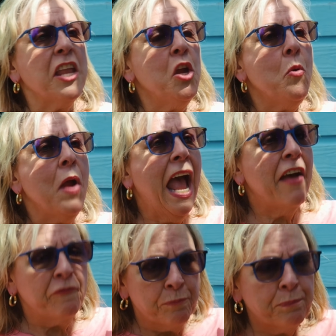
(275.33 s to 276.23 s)
You
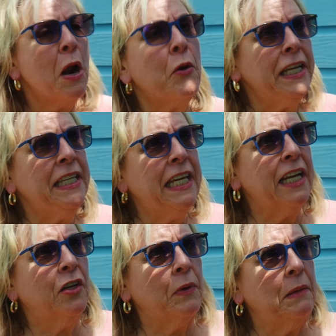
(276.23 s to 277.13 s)
have broken the
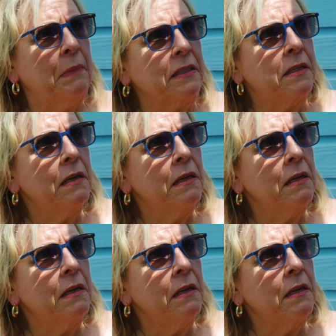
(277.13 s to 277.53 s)
agreement.